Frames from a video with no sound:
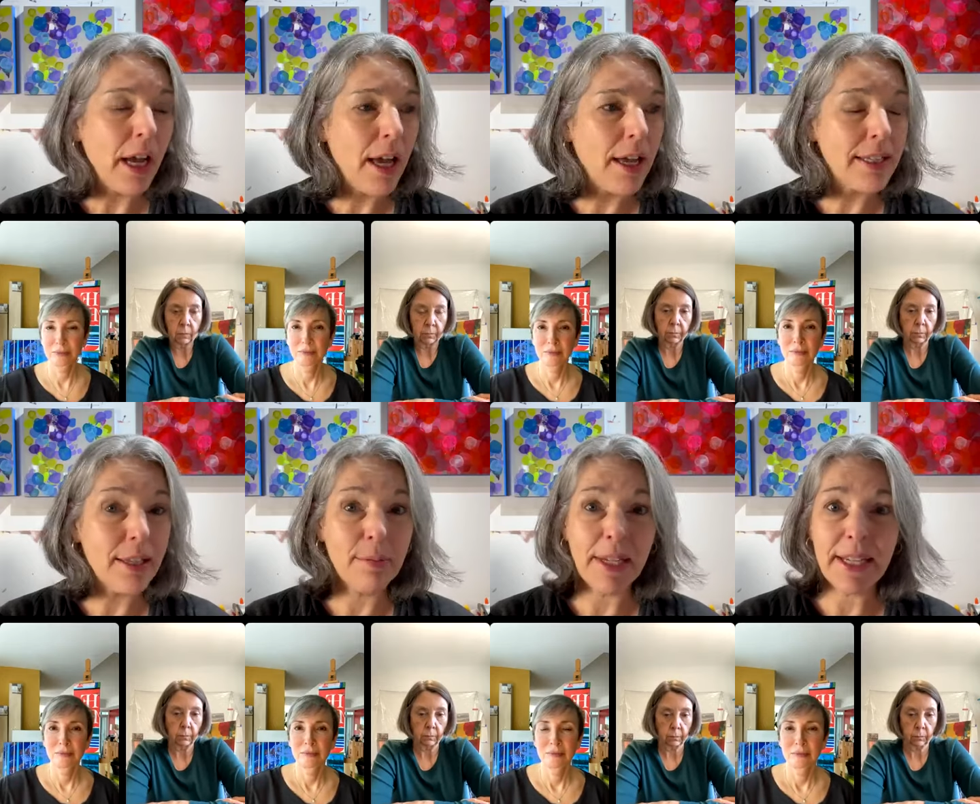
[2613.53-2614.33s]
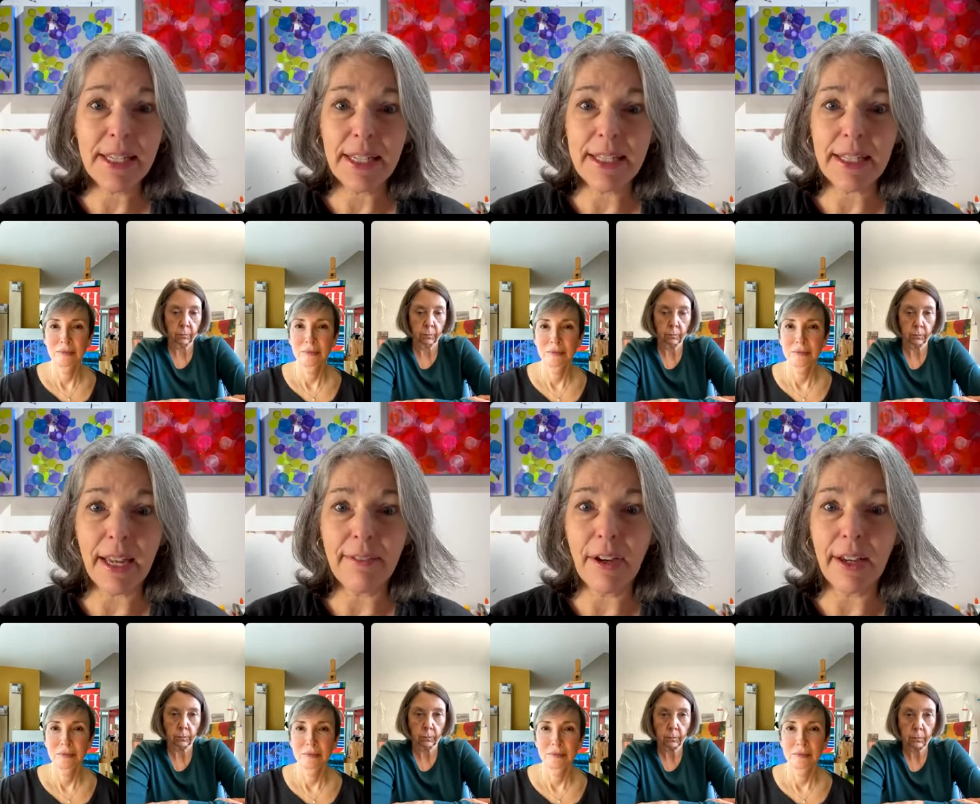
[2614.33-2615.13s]
Speaker 1: Uh, some days it's
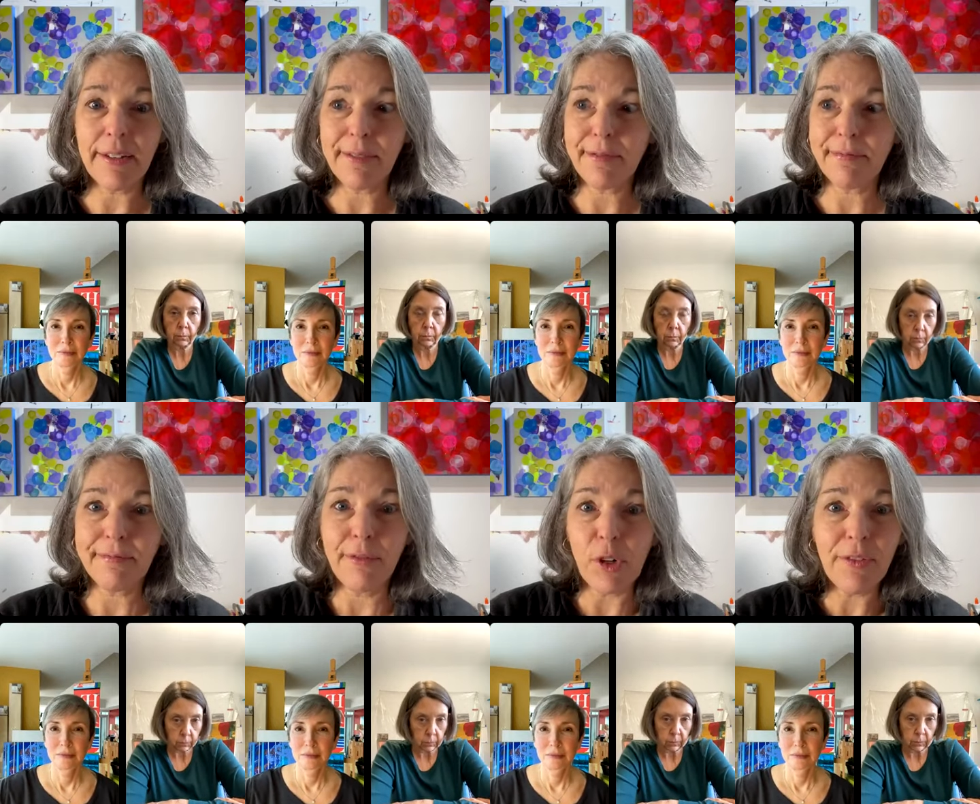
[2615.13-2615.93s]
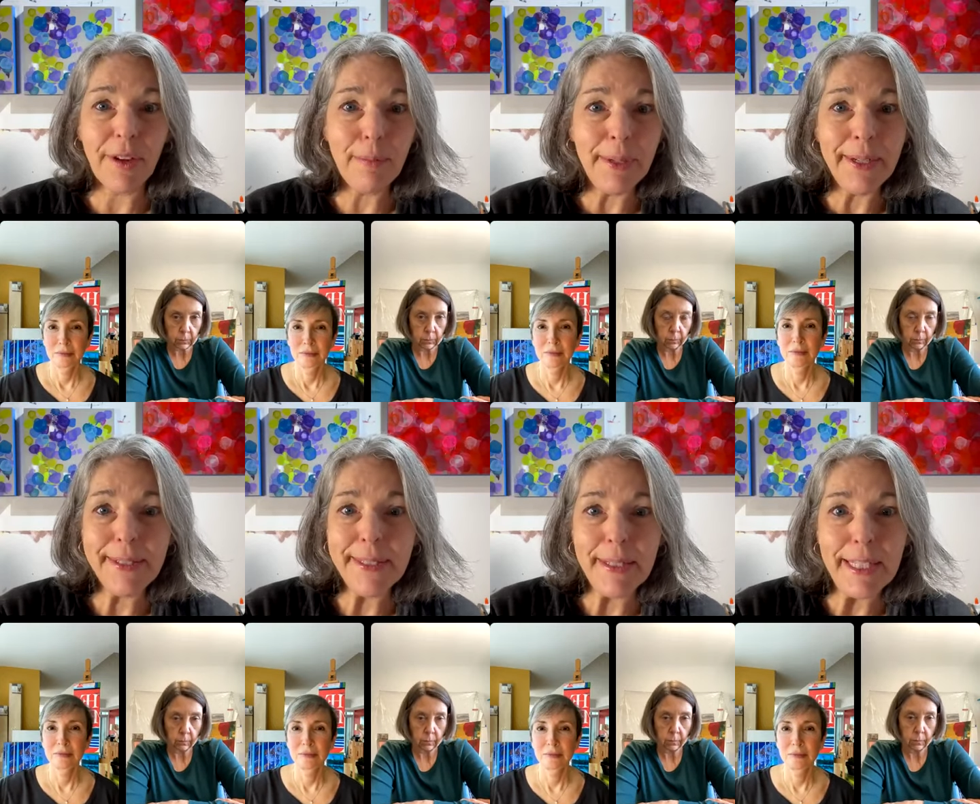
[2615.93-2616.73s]
I've got 45
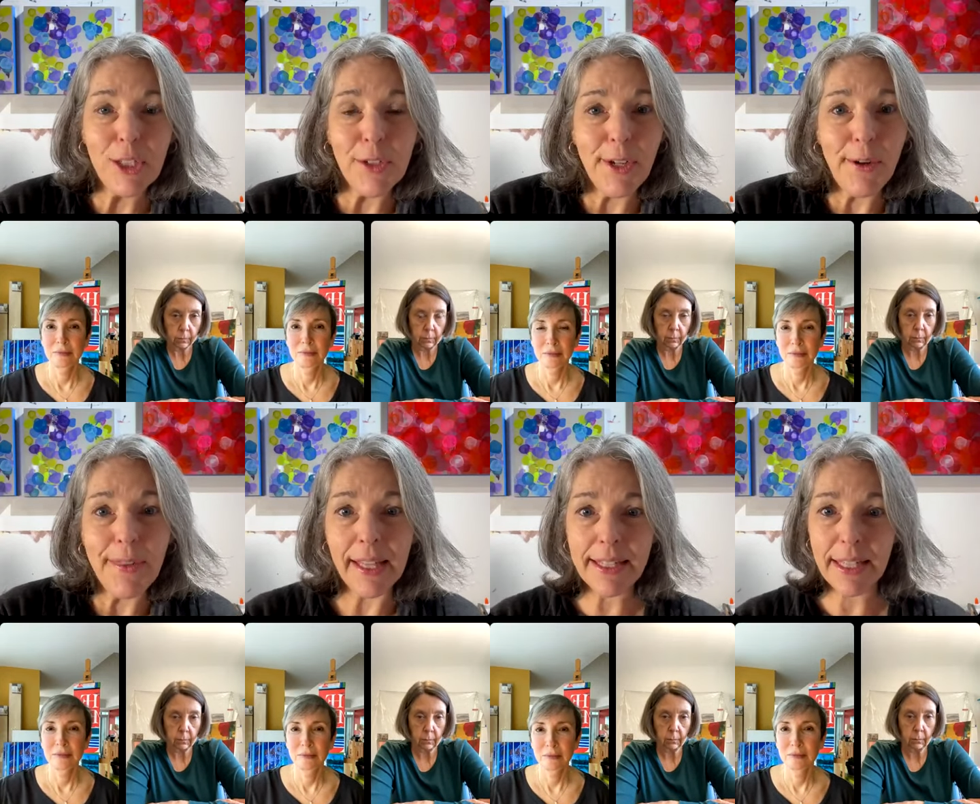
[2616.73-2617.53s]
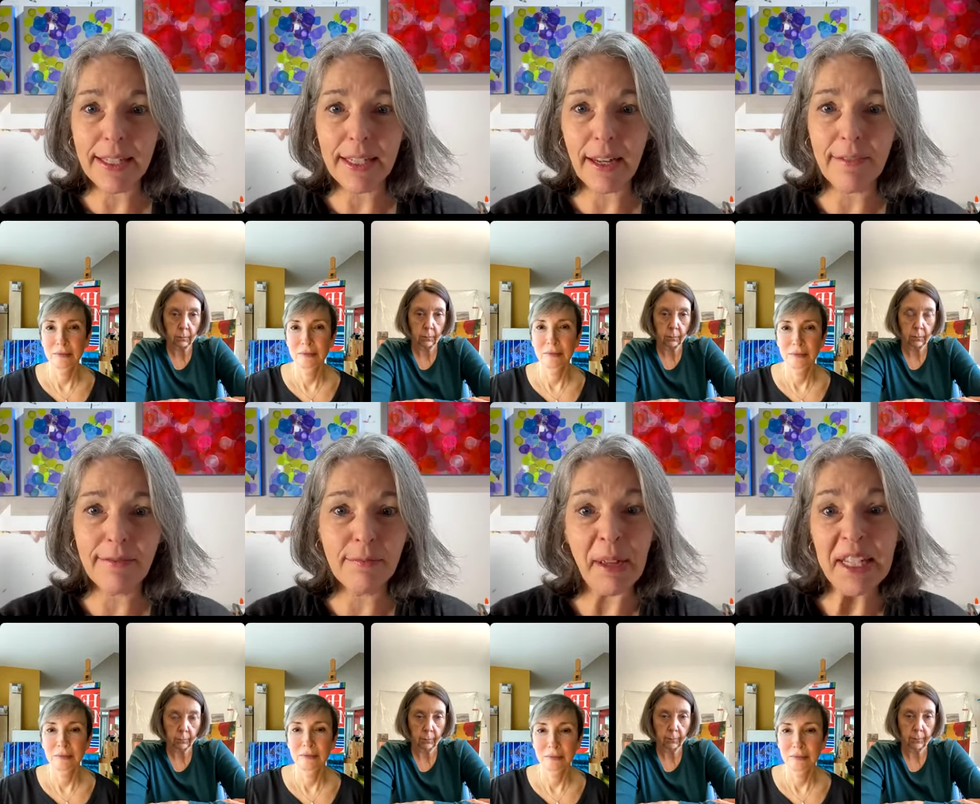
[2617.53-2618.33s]
minutes in the studio and that's it and
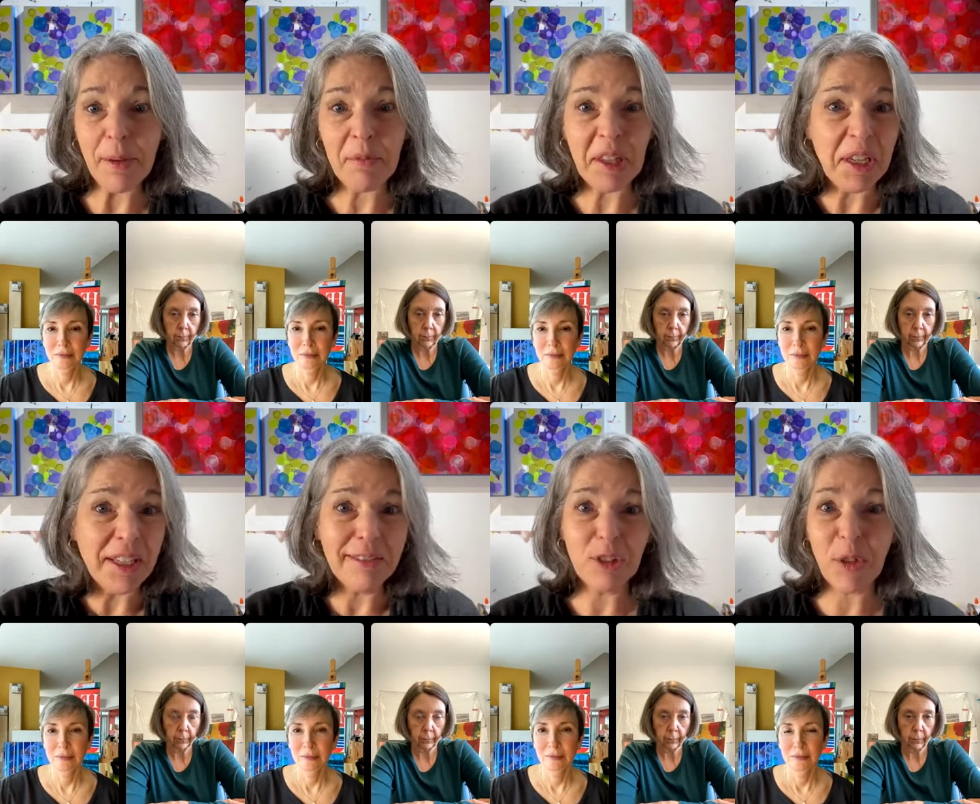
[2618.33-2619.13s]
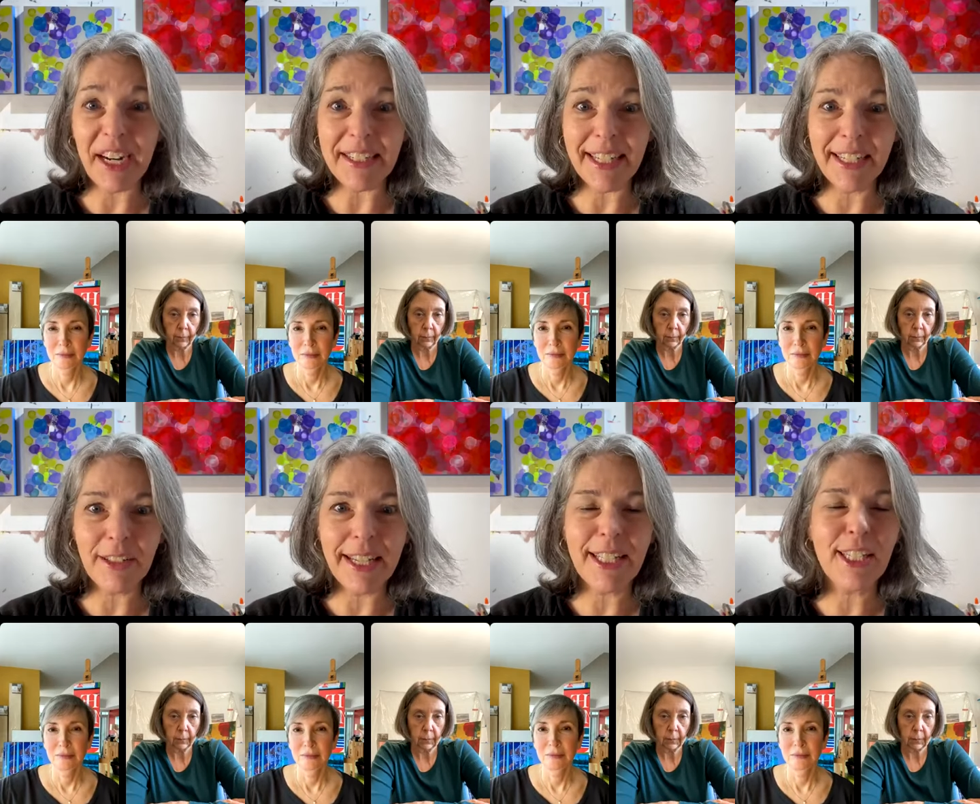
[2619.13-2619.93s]
i've made something and great
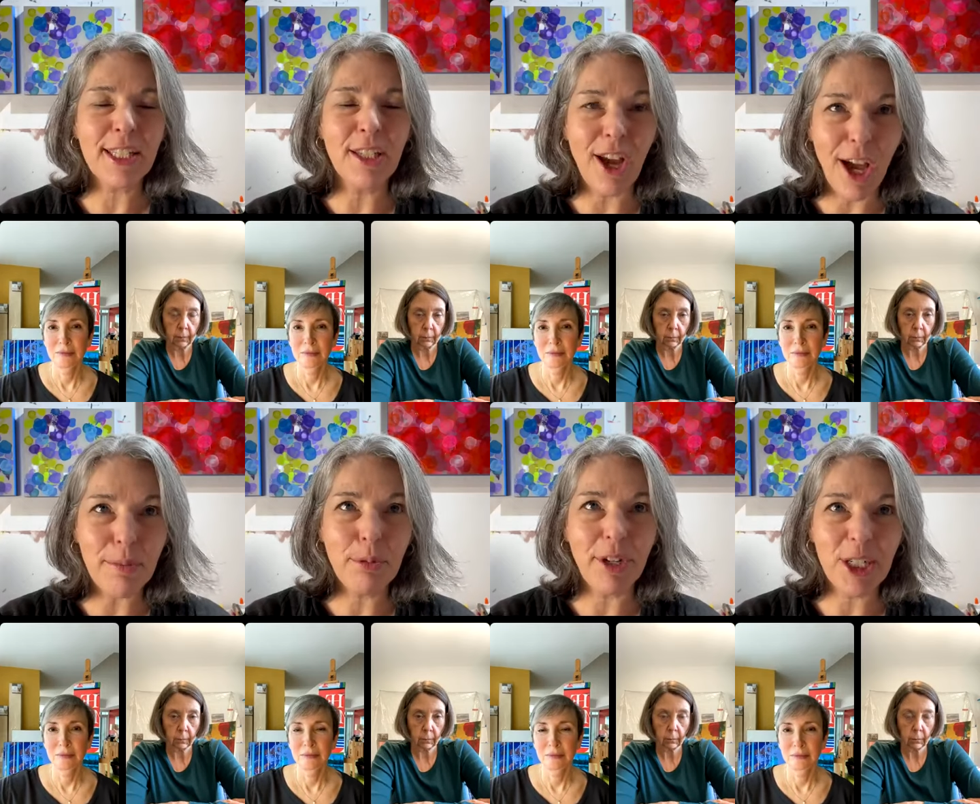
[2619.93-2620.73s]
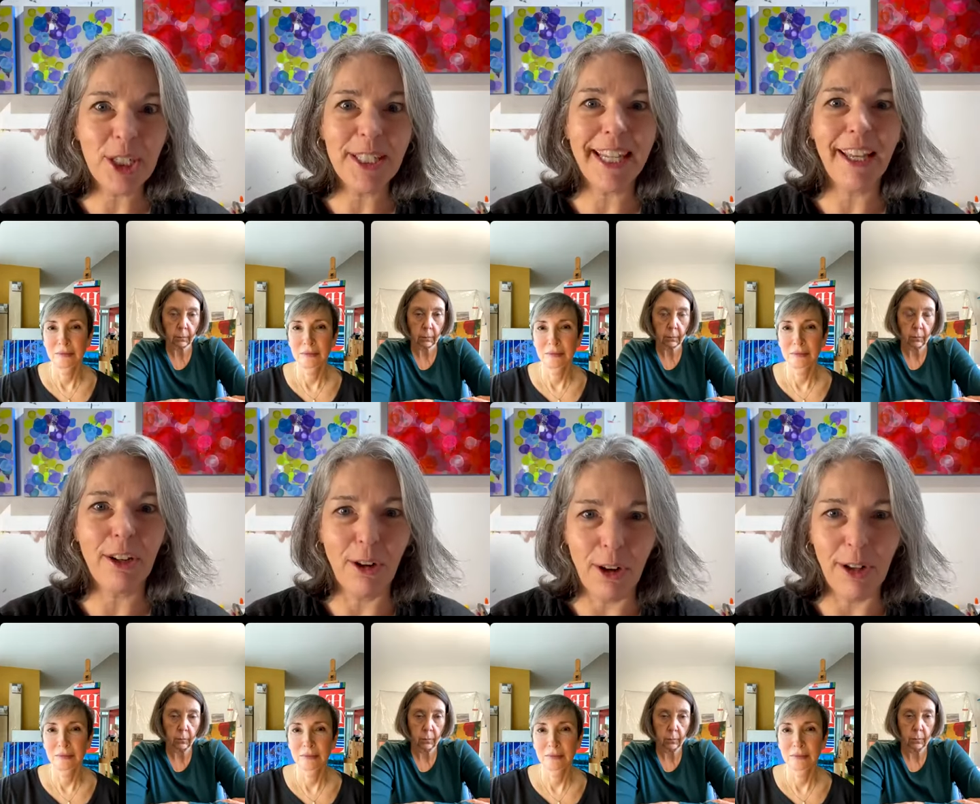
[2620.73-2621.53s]
and it's not precious
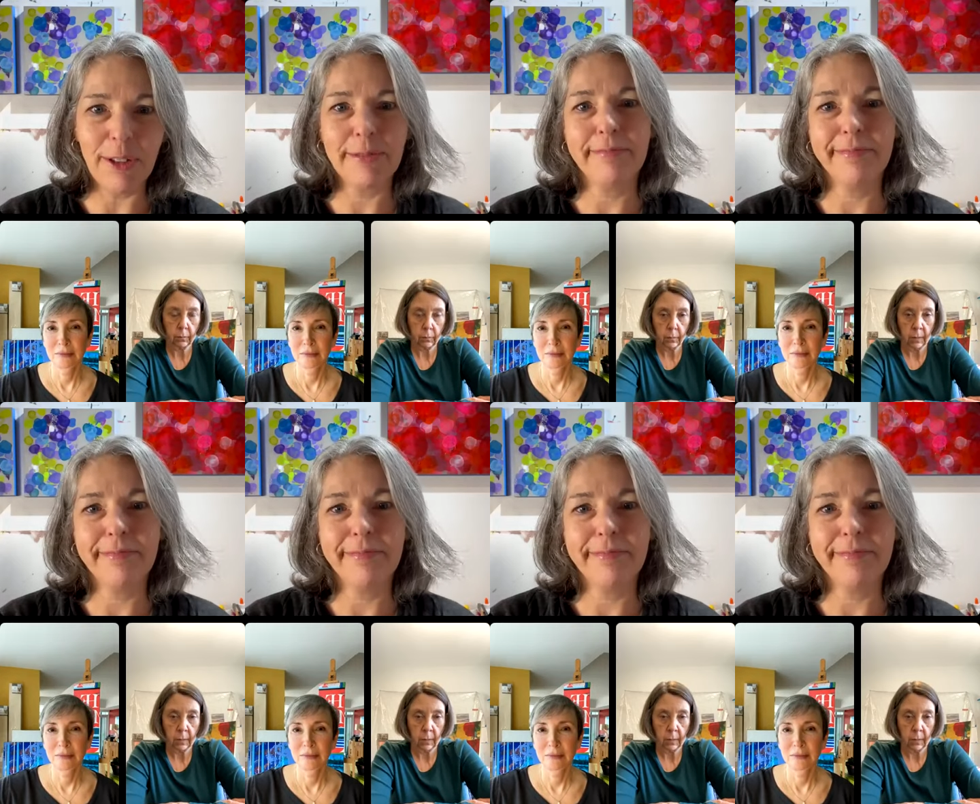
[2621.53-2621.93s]
at all